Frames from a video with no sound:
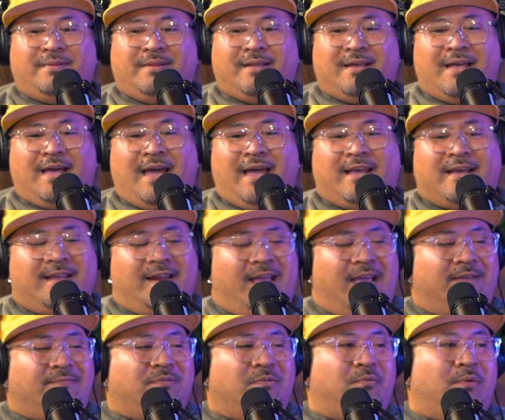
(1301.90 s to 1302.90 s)
happen. The guy
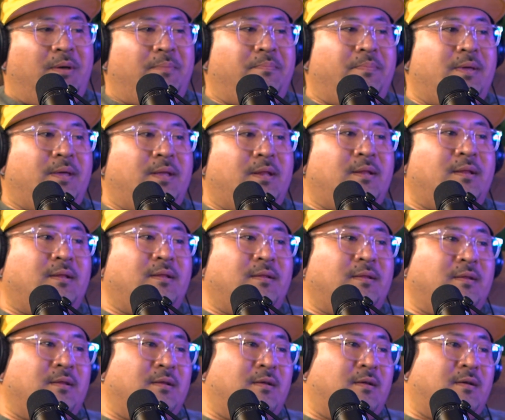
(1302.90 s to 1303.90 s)
could have a
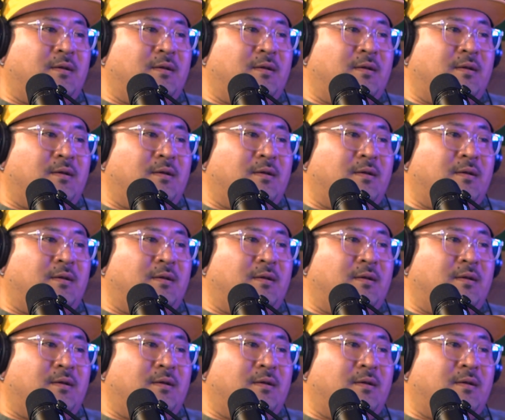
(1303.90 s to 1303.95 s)
weapon.